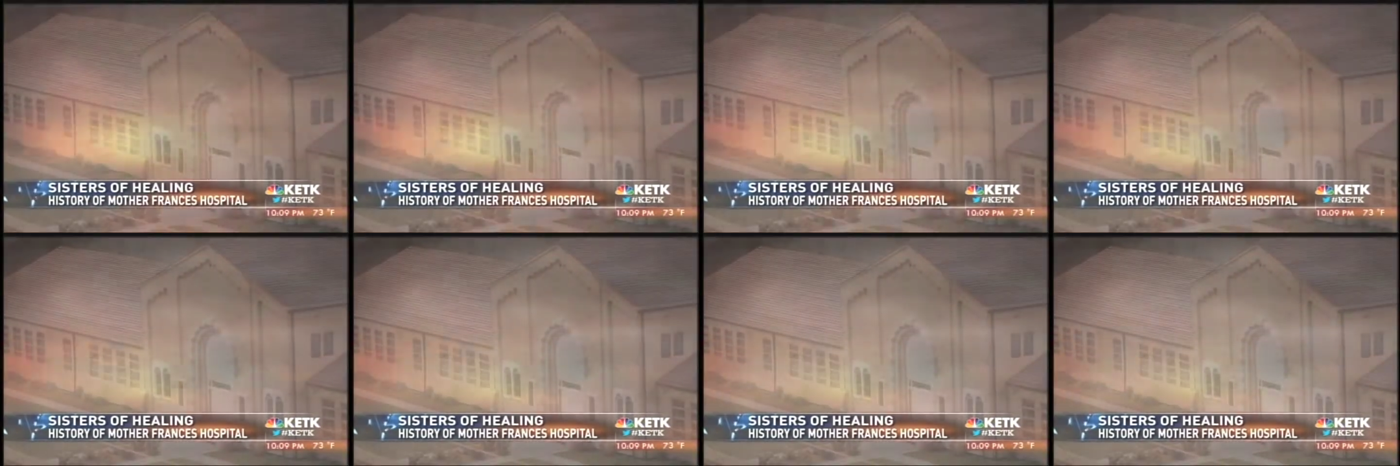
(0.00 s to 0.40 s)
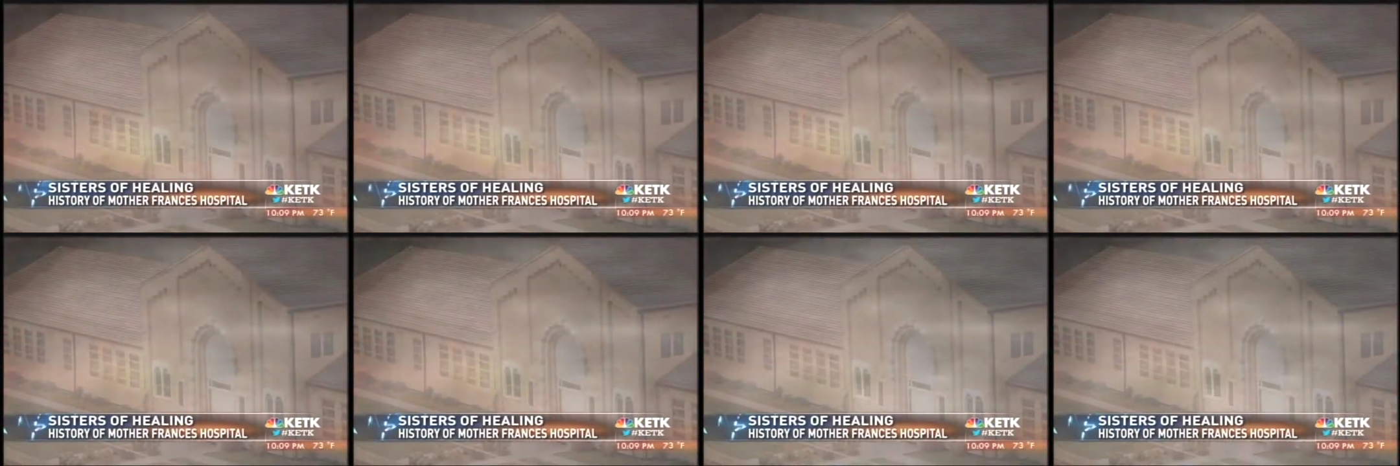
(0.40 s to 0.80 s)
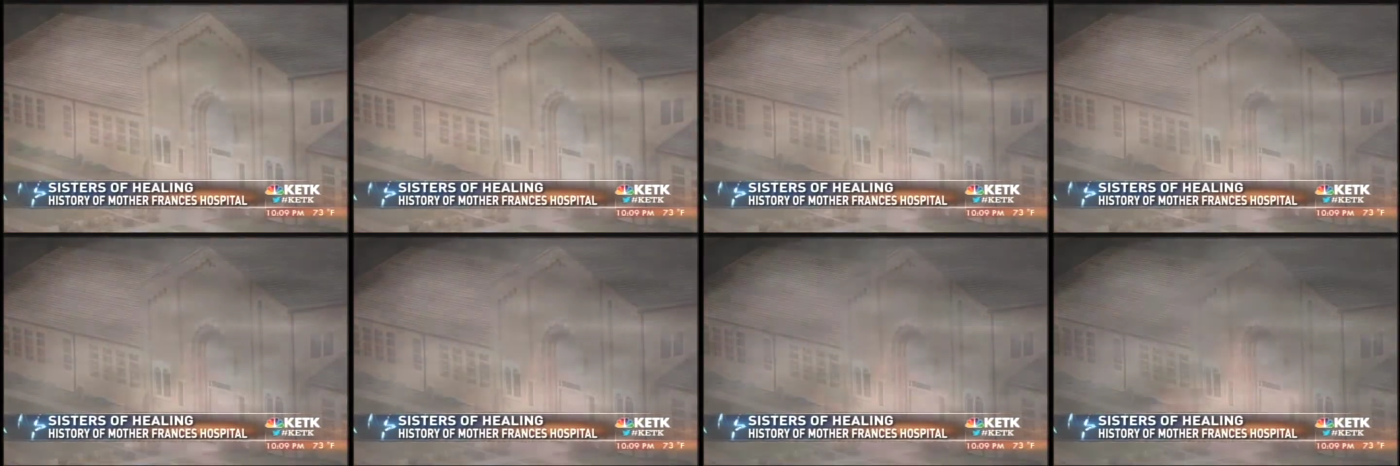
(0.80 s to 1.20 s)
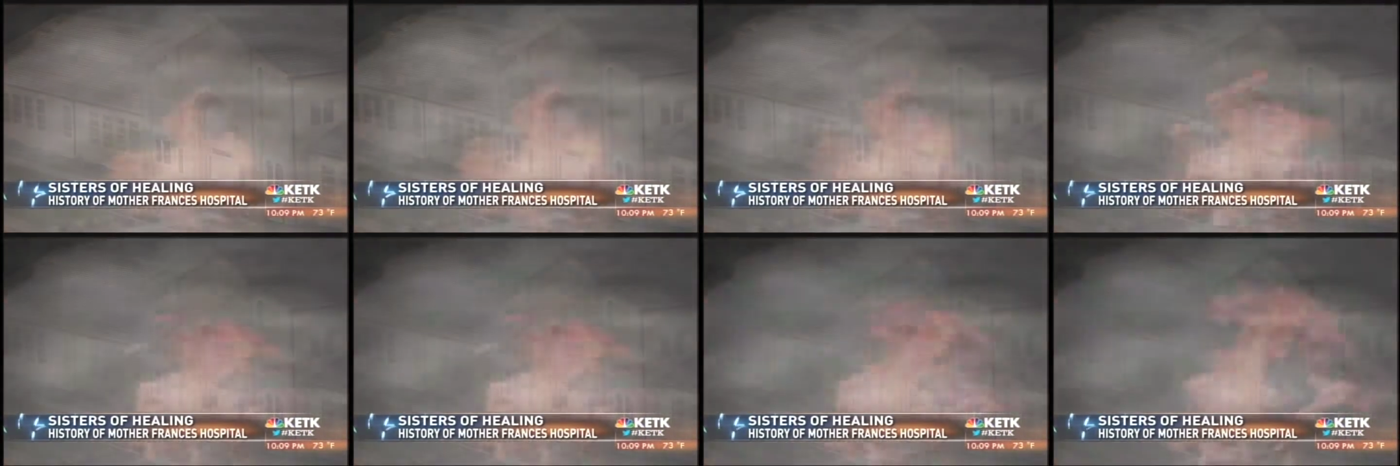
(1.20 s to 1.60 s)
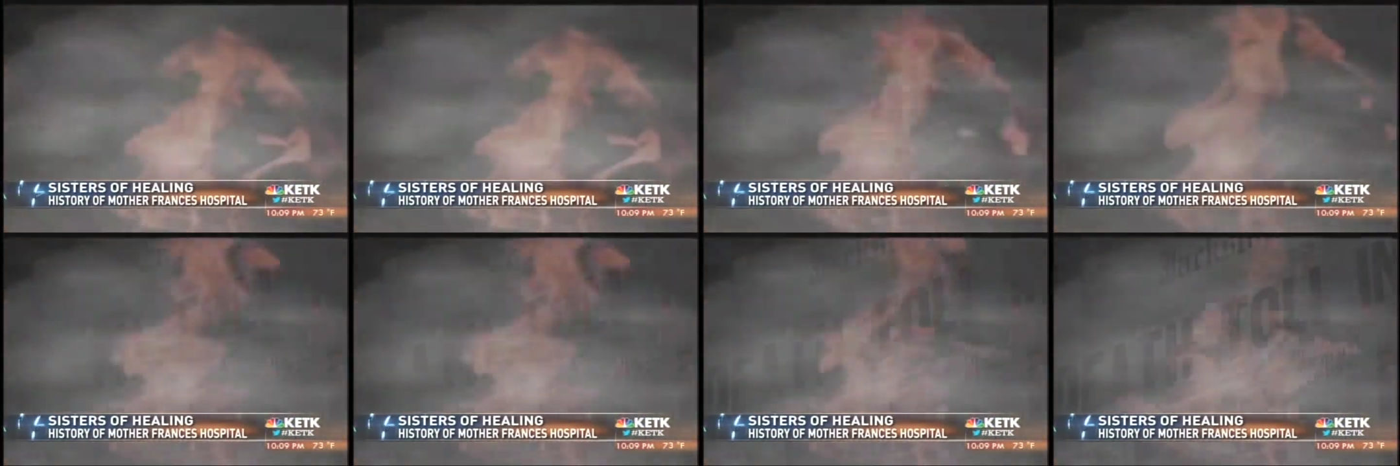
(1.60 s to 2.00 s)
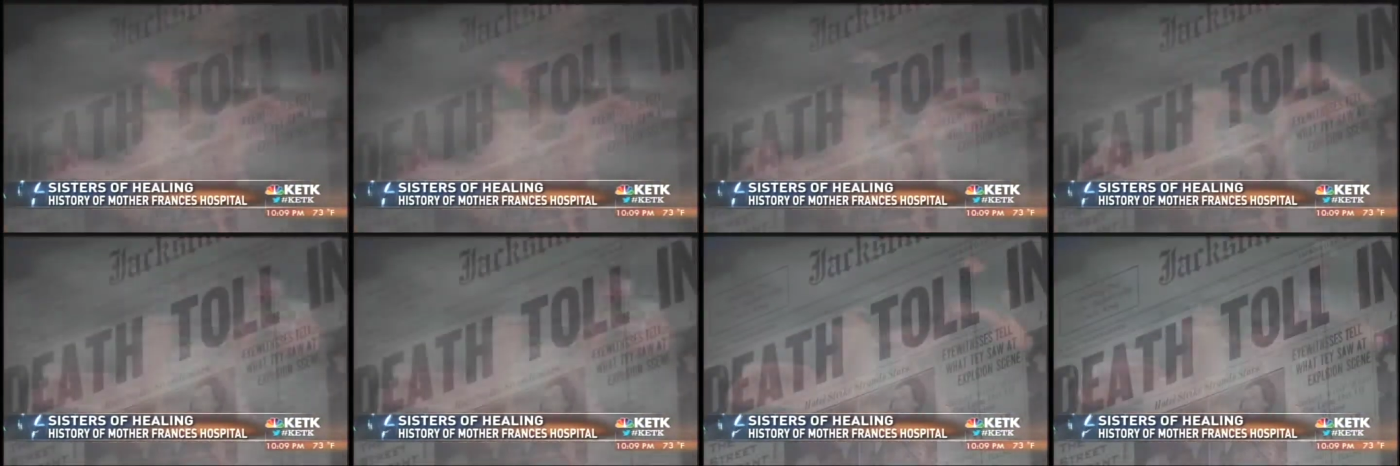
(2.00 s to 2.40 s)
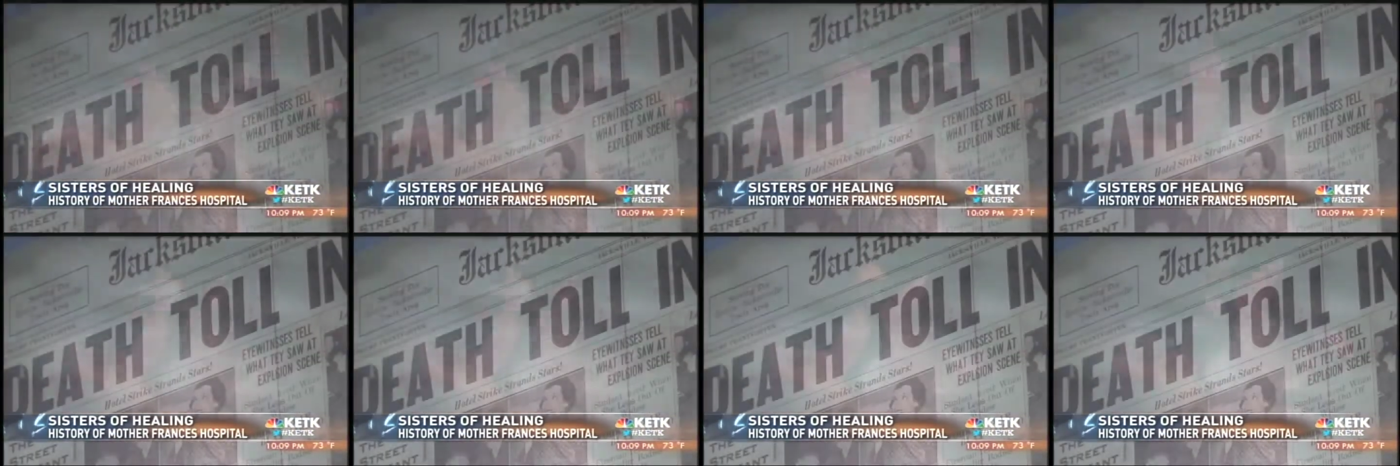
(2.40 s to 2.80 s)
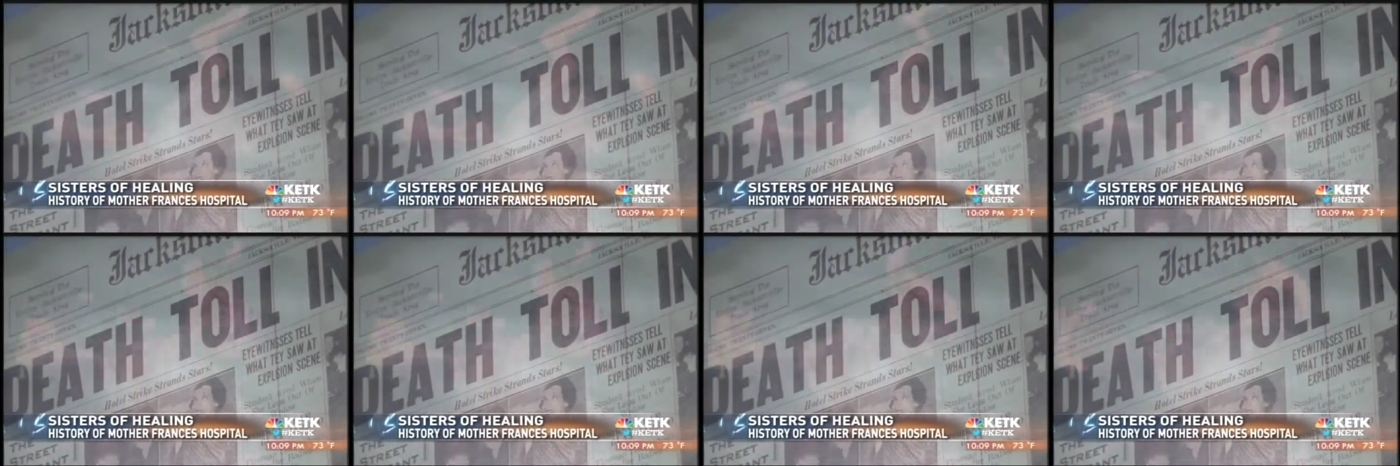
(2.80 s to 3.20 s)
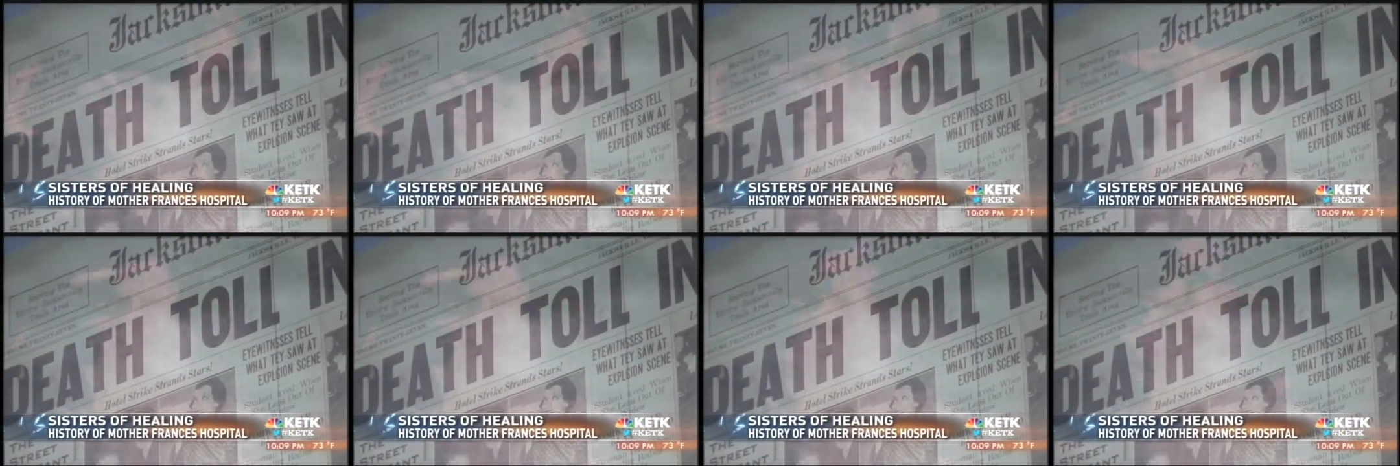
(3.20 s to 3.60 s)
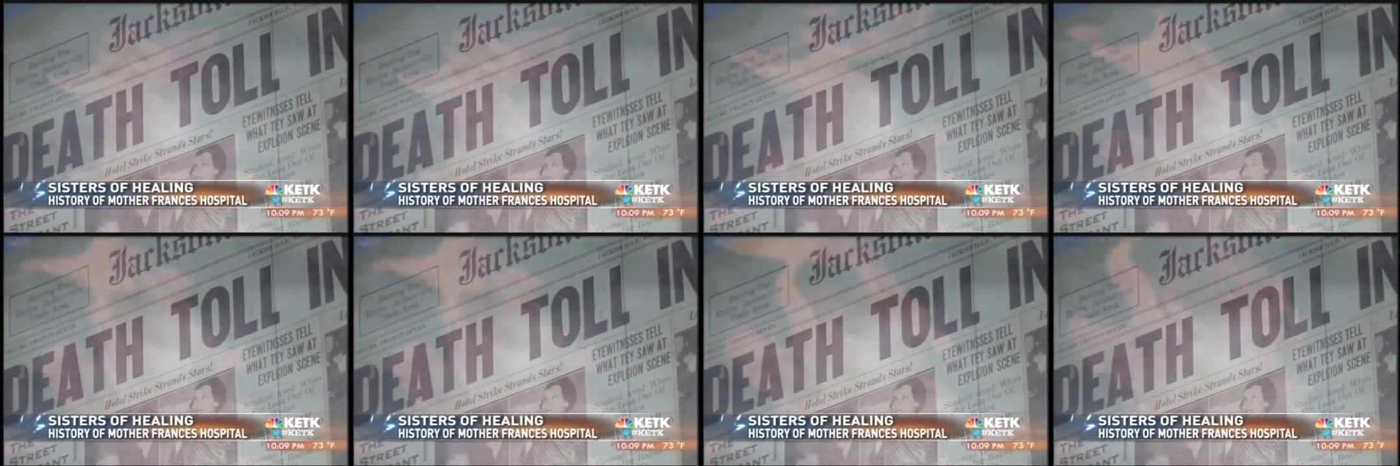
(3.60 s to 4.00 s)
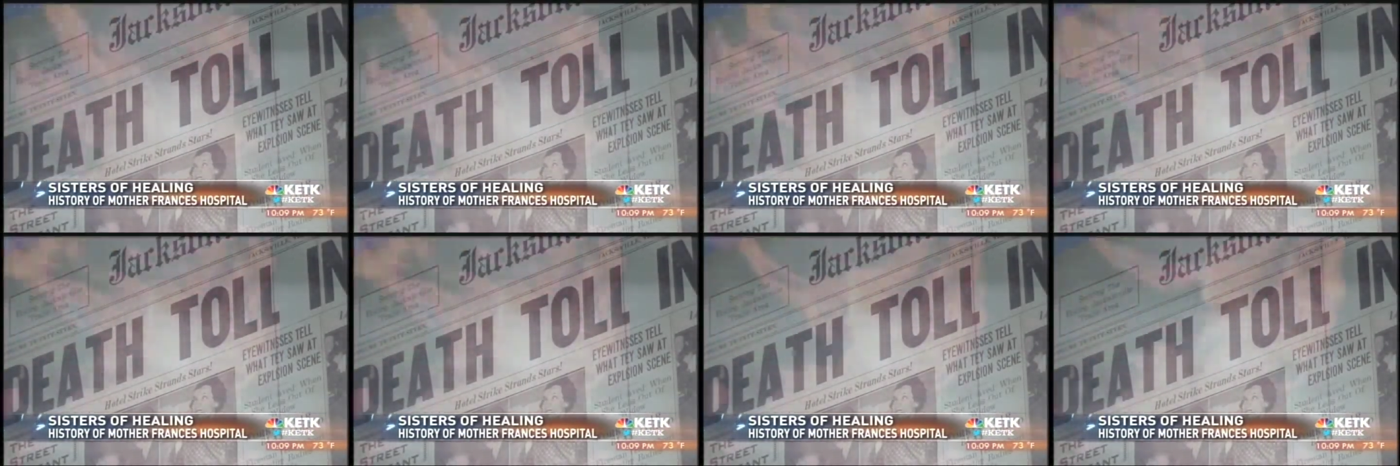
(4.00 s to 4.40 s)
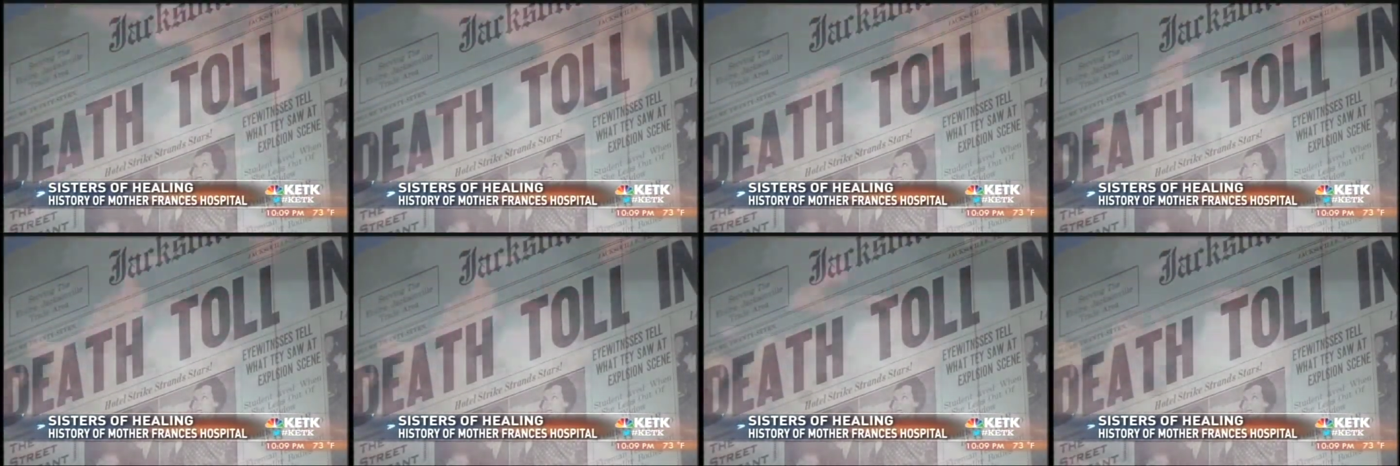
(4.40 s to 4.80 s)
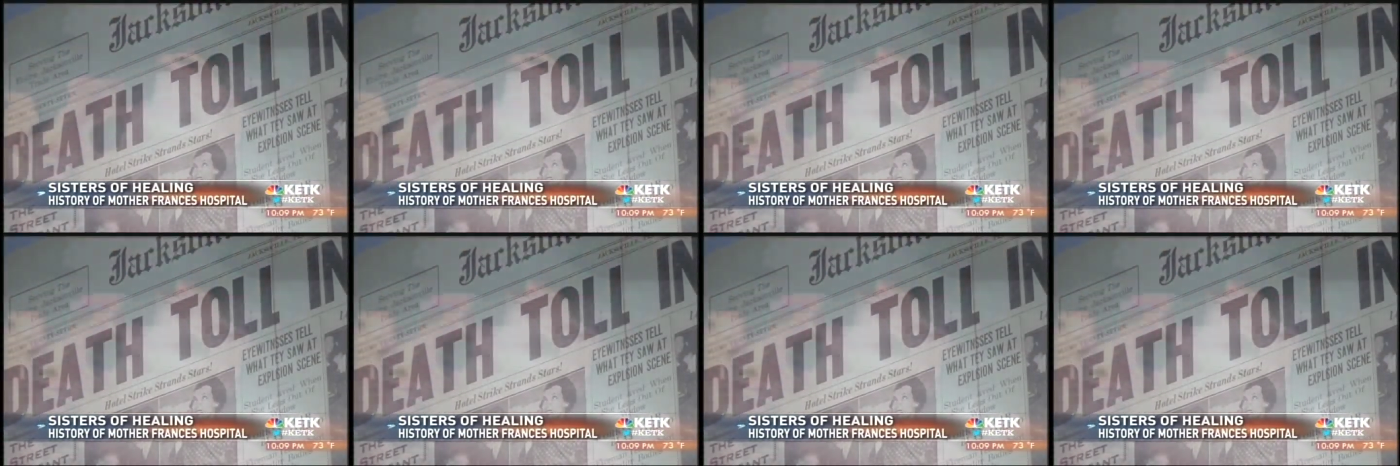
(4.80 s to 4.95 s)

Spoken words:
Nobody's mouth can be seen.